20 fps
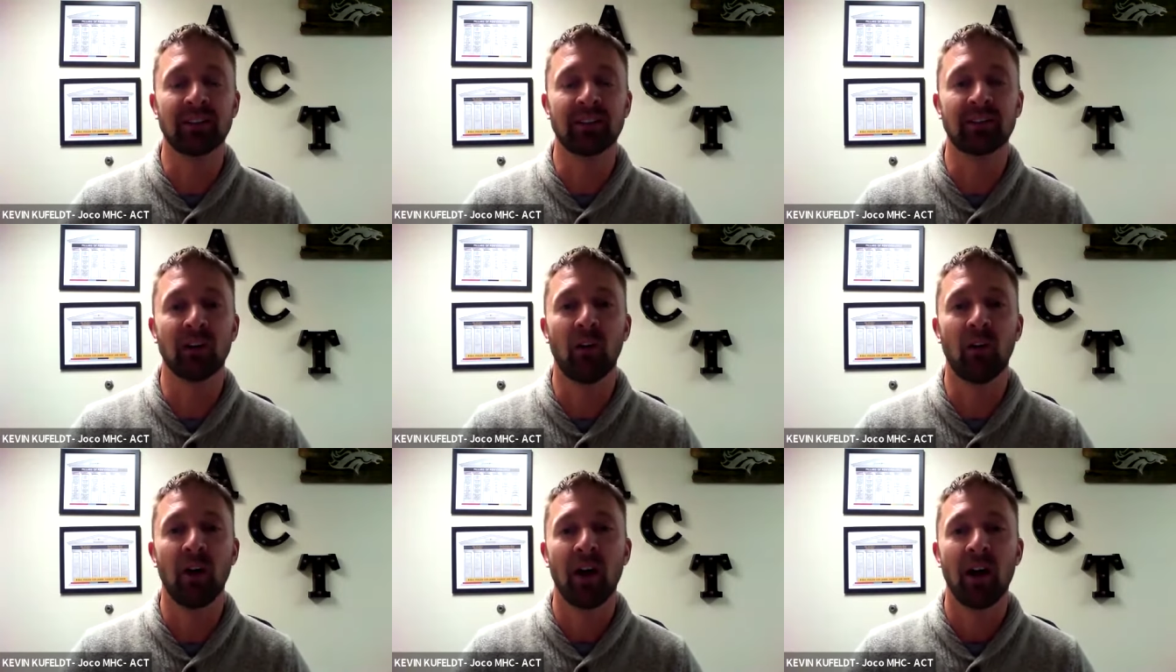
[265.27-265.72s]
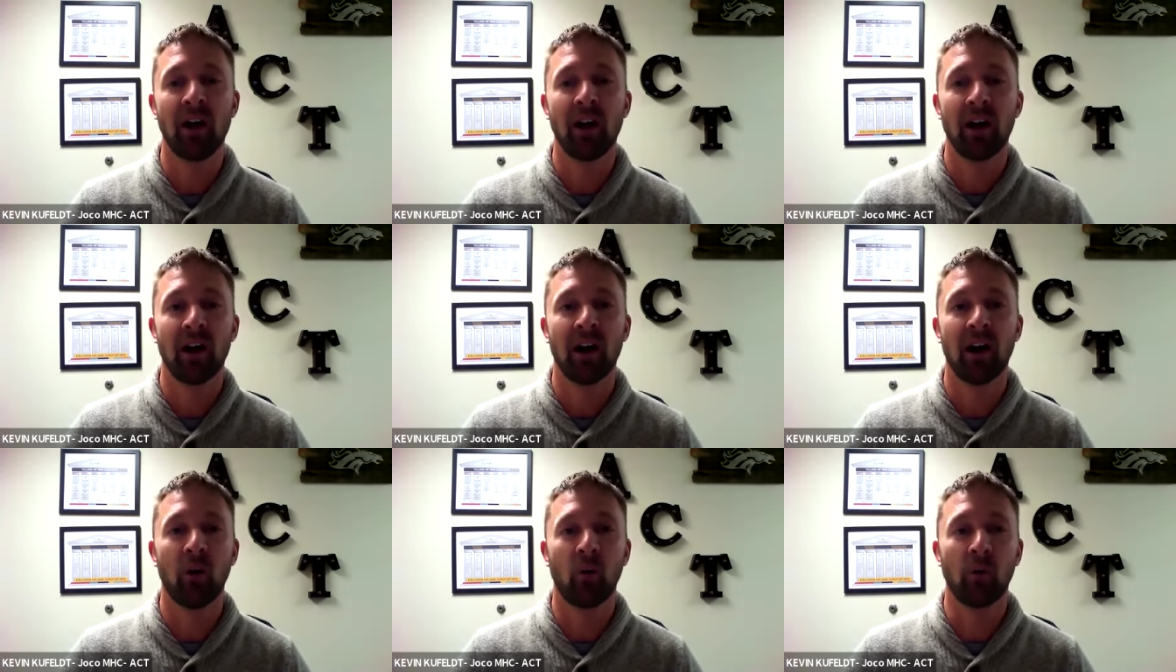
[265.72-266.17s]
So
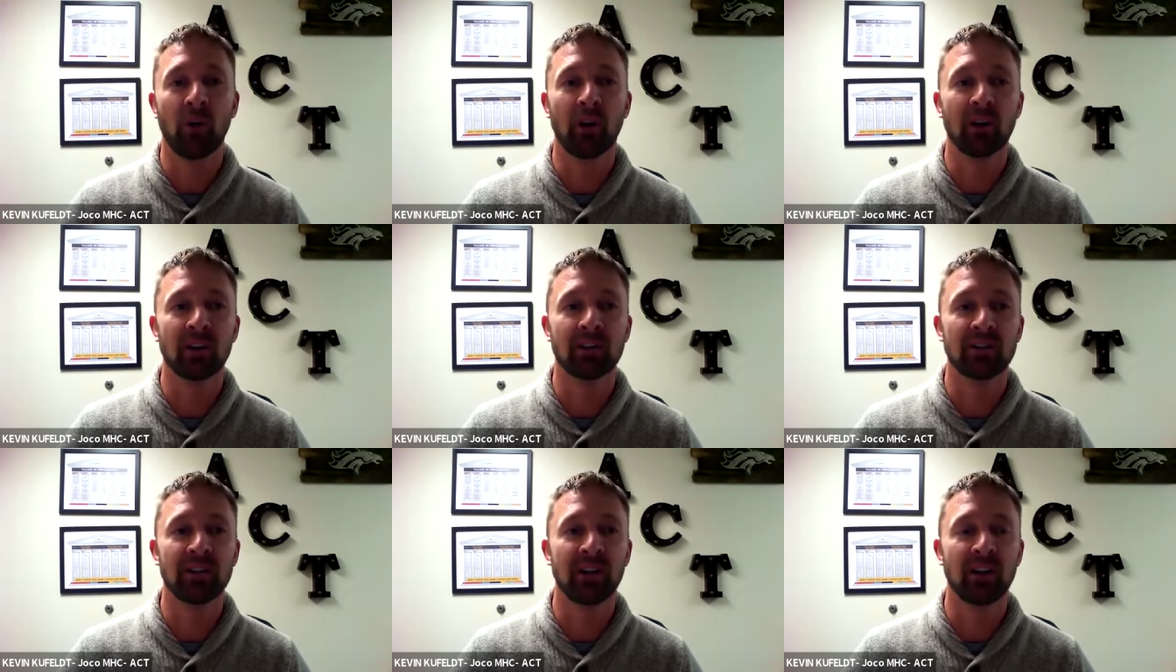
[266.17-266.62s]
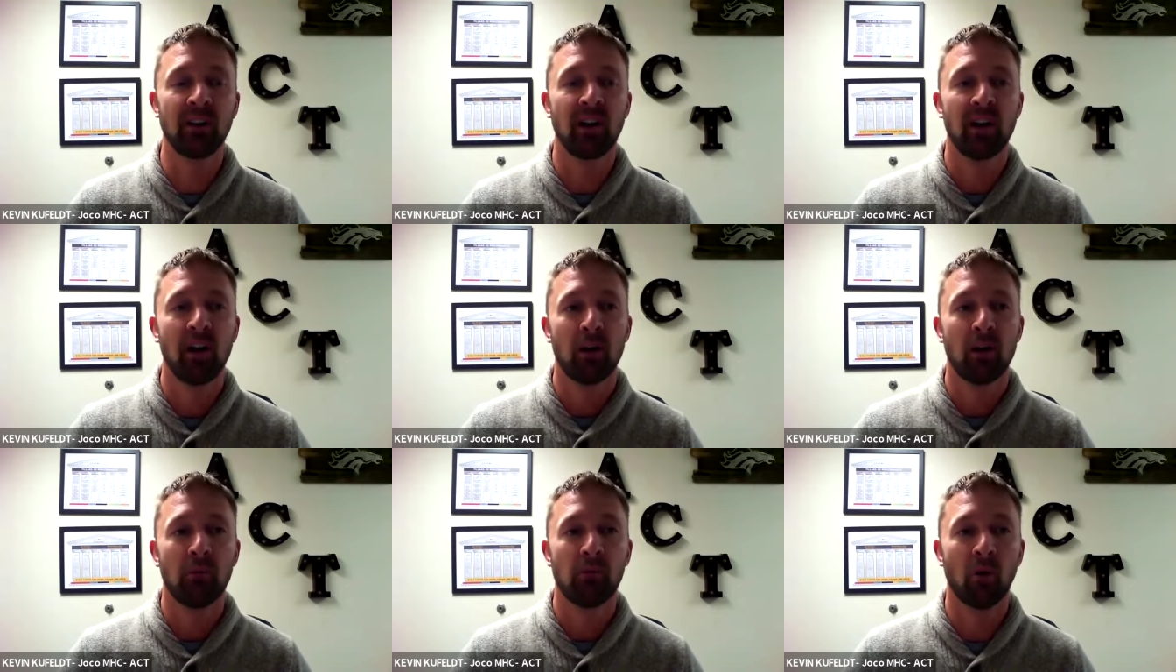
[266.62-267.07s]
uh, we are seeing
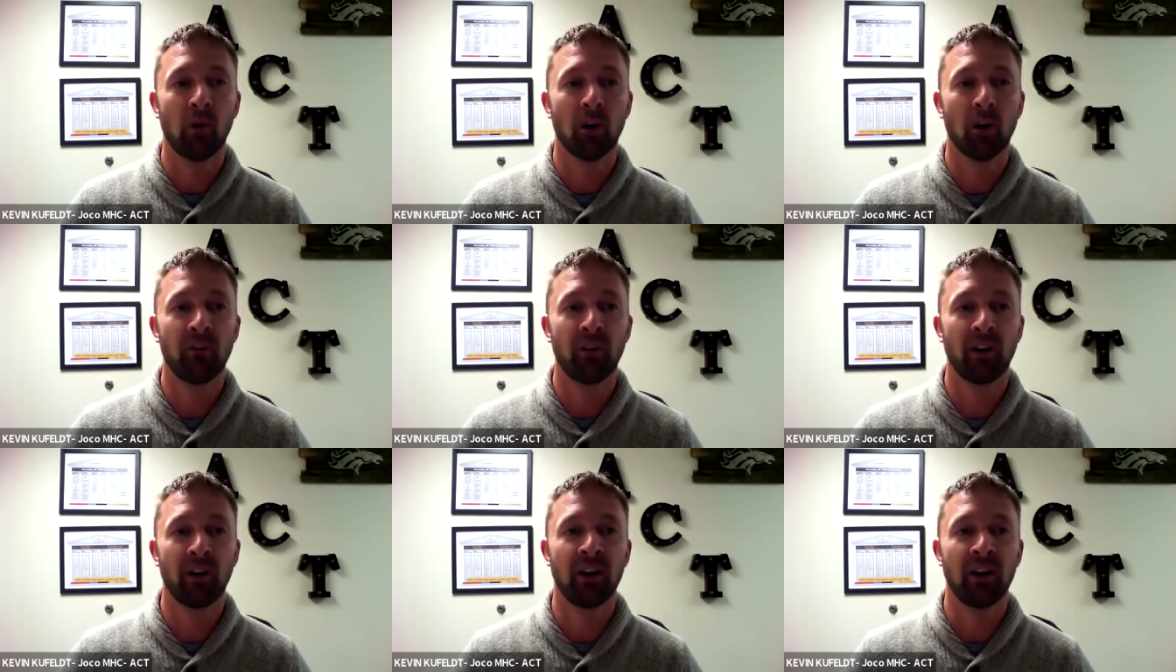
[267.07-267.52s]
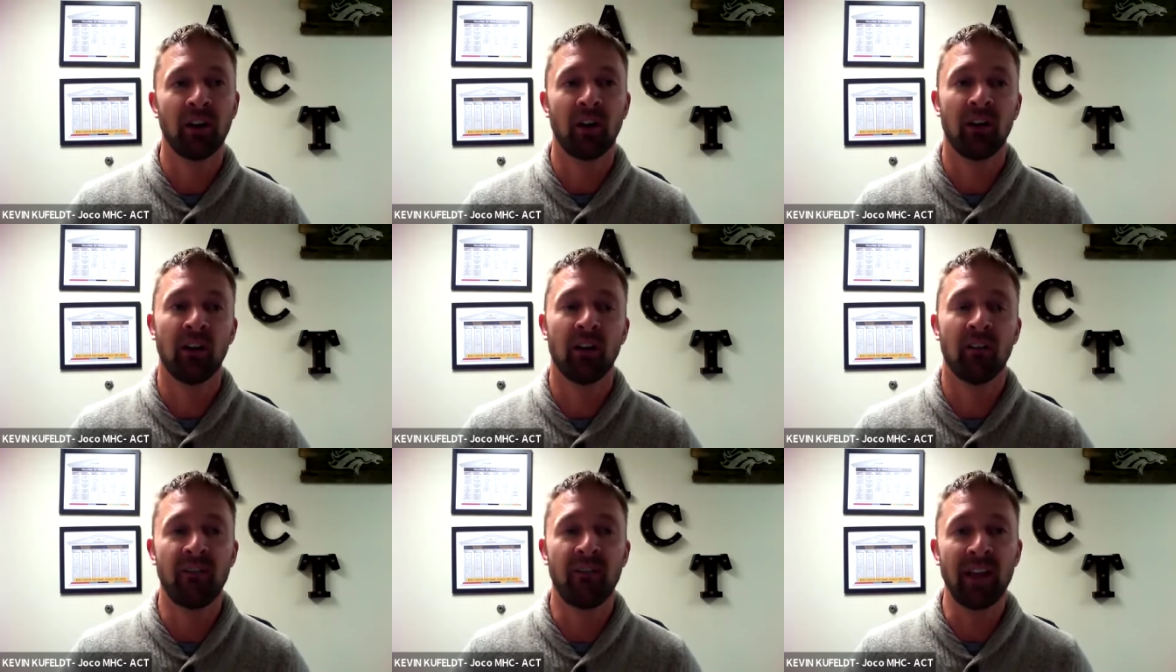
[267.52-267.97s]
more of a,
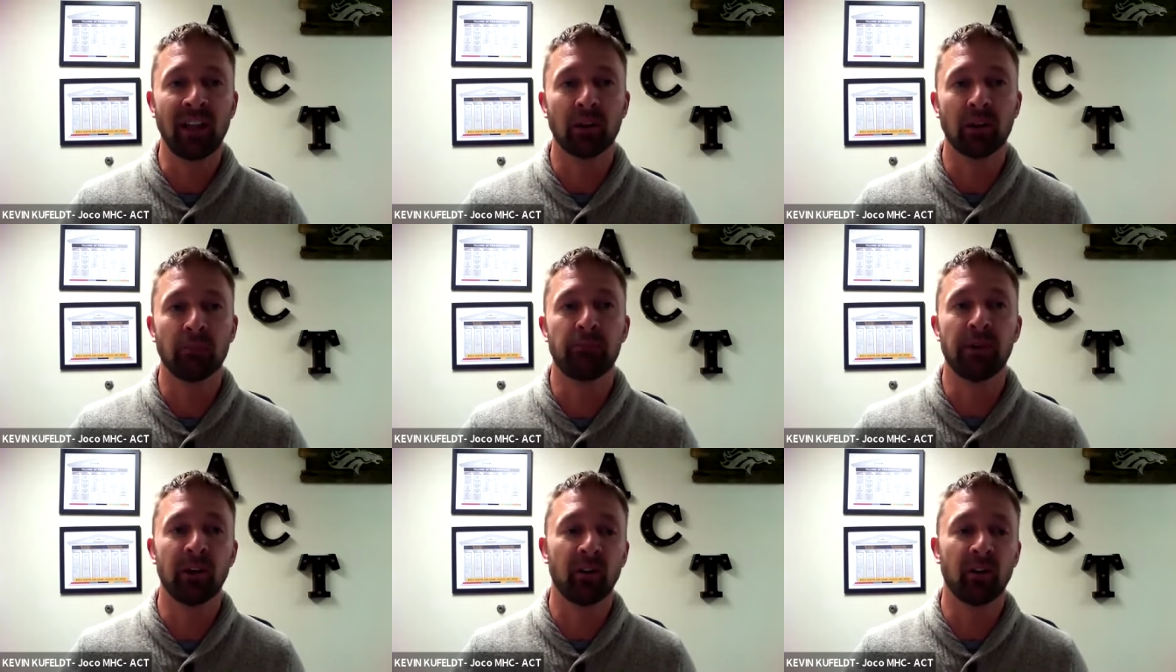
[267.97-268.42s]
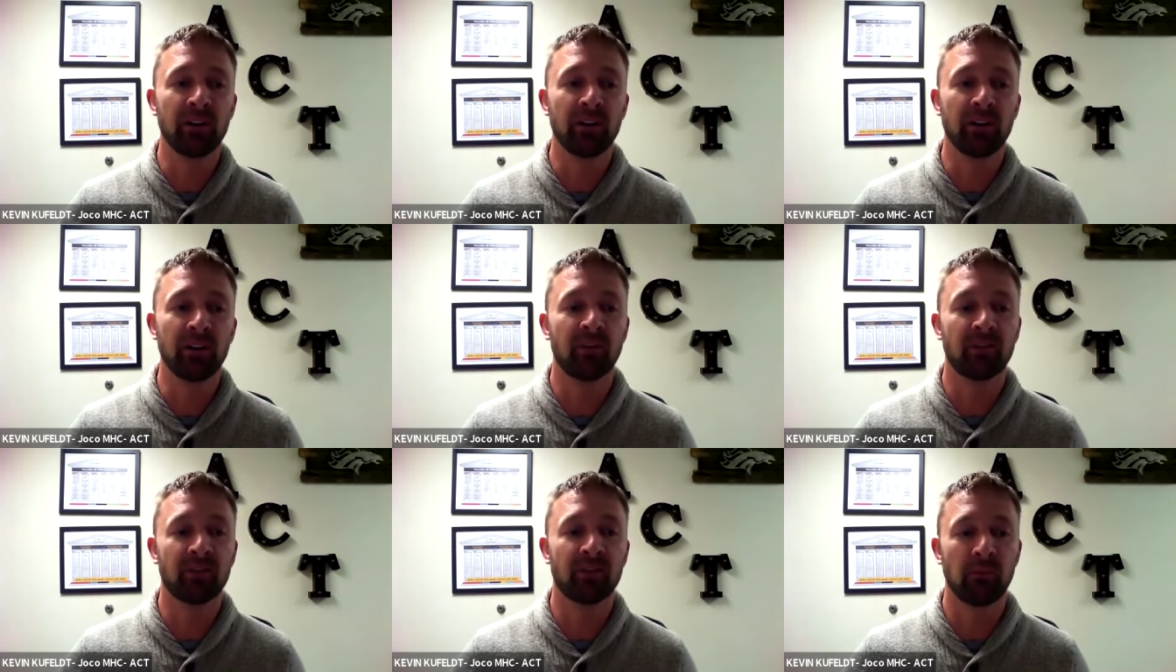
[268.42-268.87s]
an availability
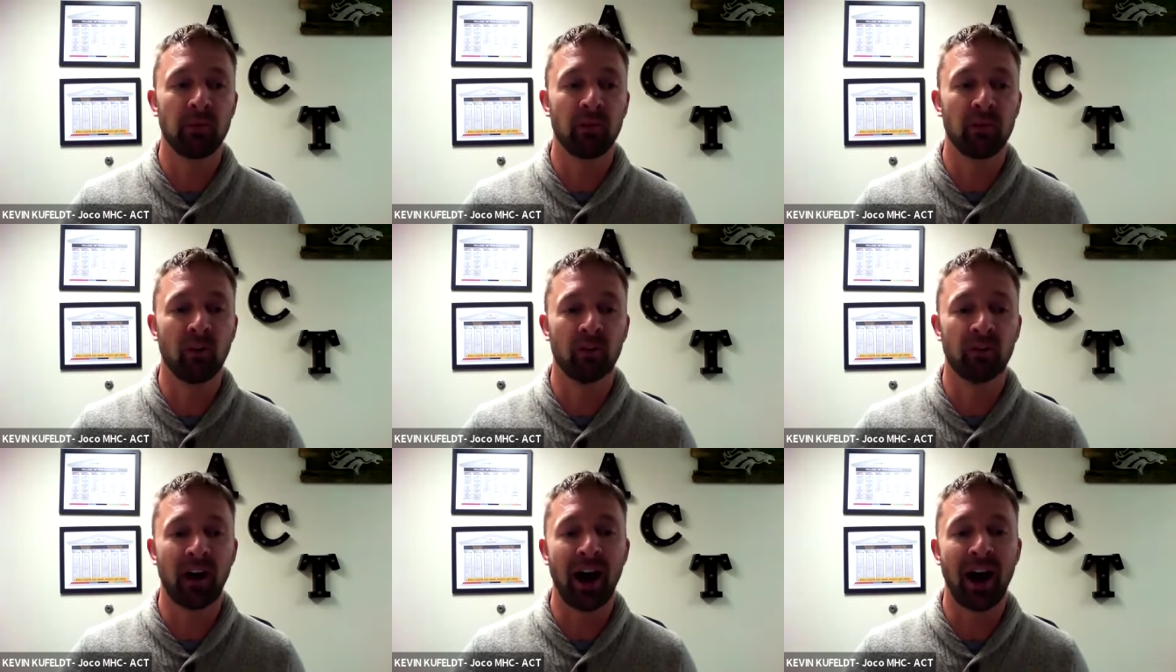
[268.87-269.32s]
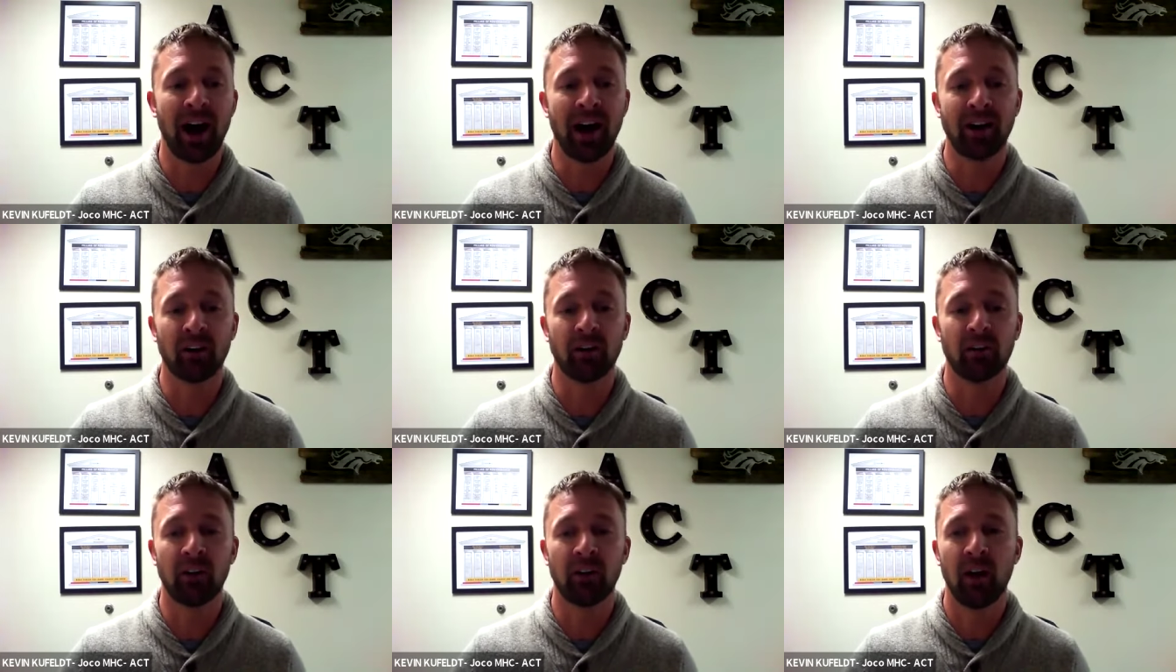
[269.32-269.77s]
of some of those
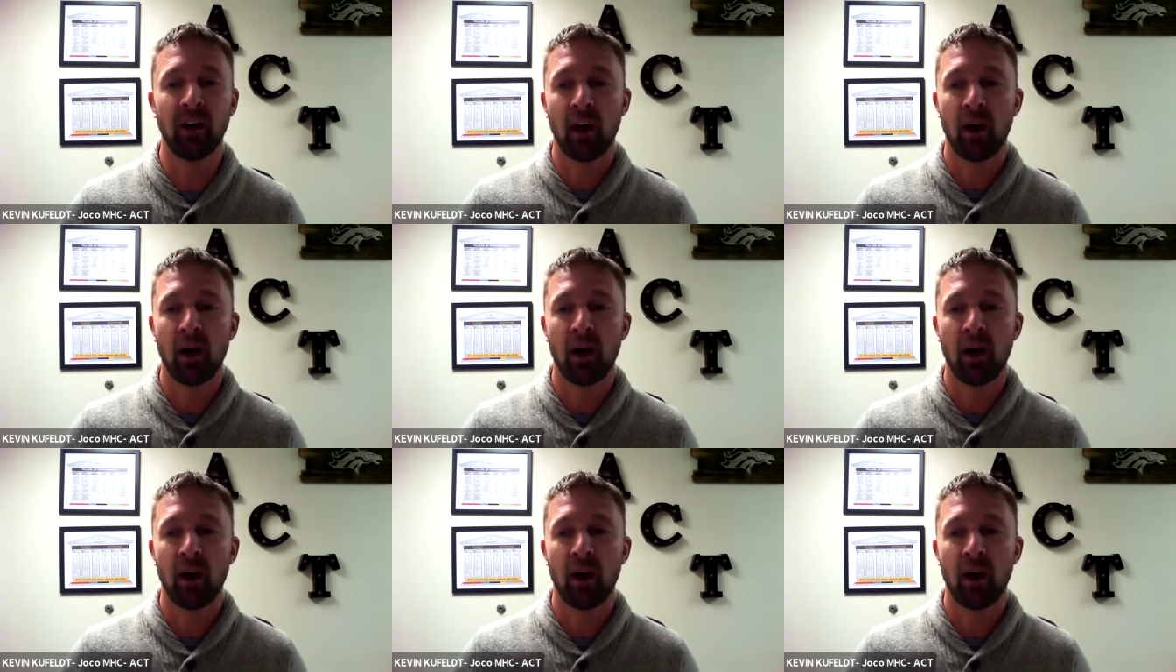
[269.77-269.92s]
higher